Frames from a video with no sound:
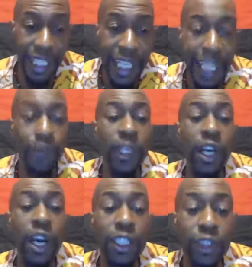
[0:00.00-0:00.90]
in
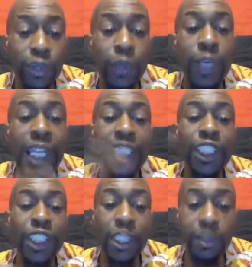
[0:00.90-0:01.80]
regards to the
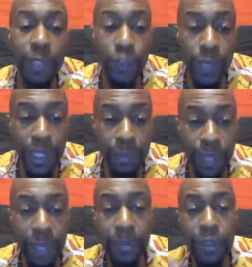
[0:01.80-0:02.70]
relationships between
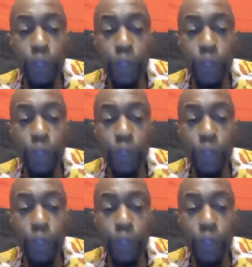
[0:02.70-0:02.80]
people,